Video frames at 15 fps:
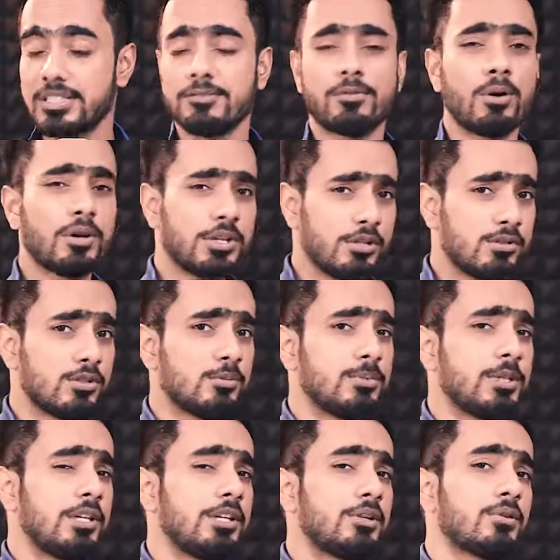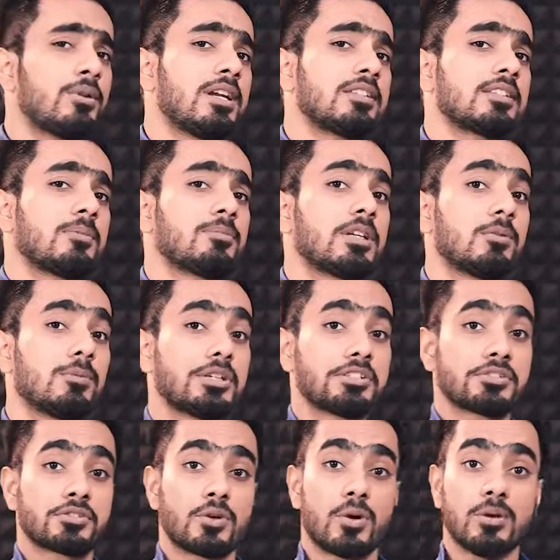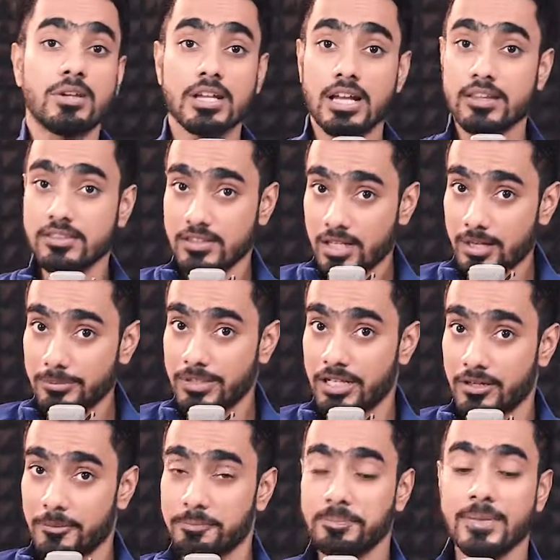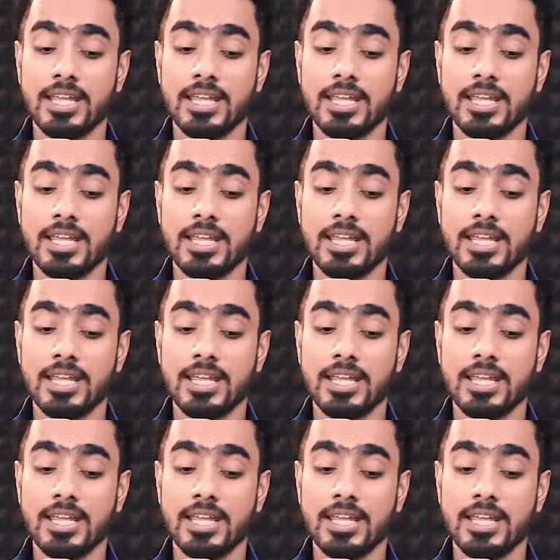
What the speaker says: and for YouTube you need to create something which is called a thumbnail,